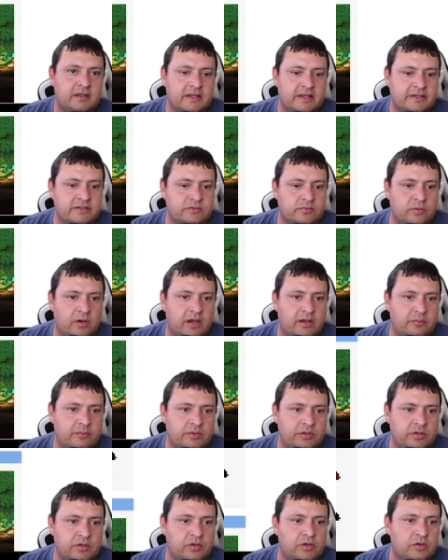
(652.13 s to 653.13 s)
that's right
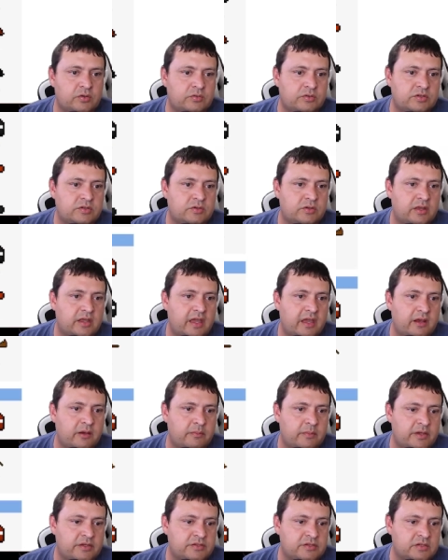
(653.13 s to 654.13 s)
when you go to the
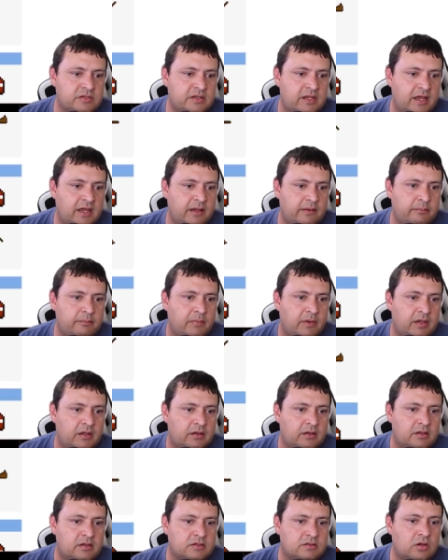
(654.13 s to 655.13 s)
animation tab.
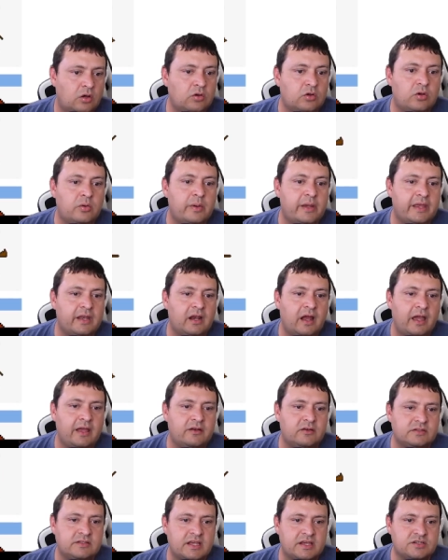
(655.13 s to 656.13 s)
So, oh no, wait,
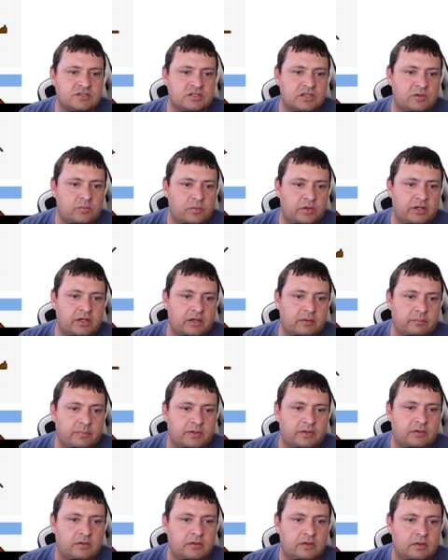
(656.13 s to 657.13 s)
idle's actually one up.
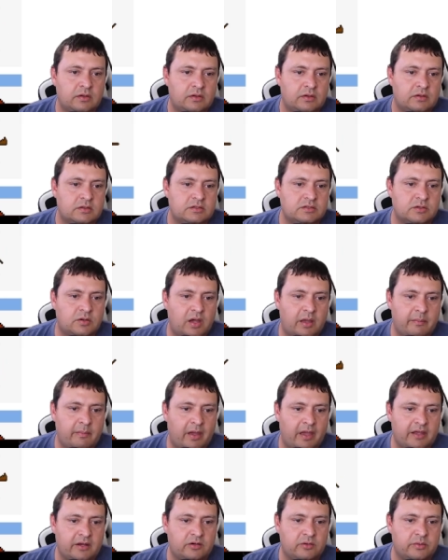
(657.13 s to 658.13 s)
So I'm
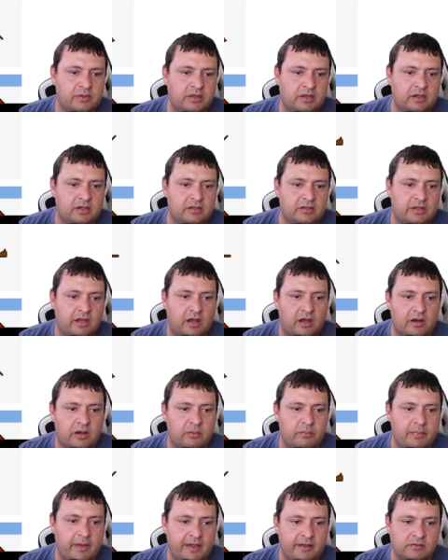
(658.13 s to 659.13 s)
idle with a katana
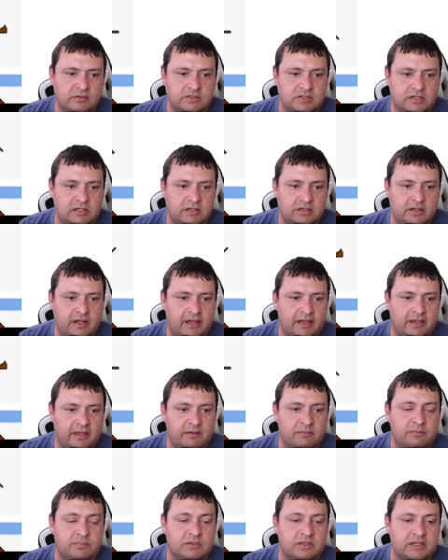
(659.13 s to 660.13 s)
bouncing. A
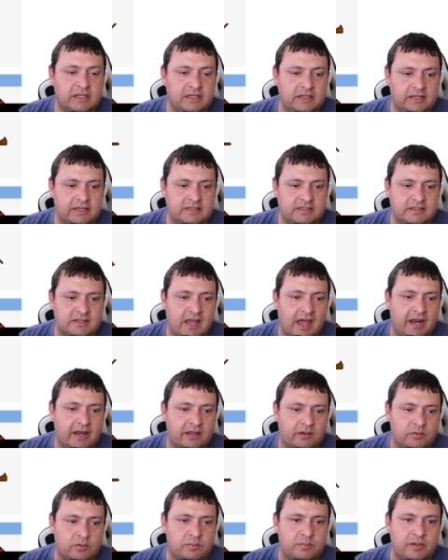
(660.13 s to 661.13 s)
completely
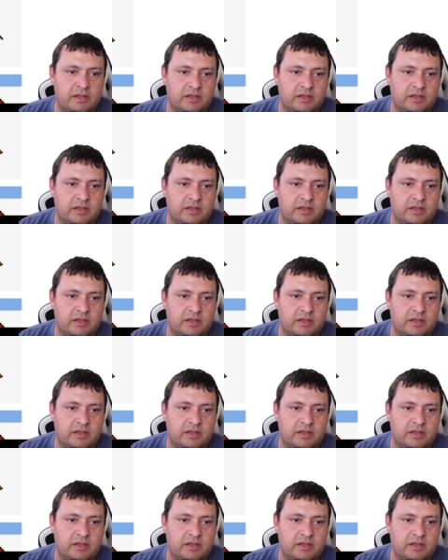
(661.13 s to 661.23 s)
static would be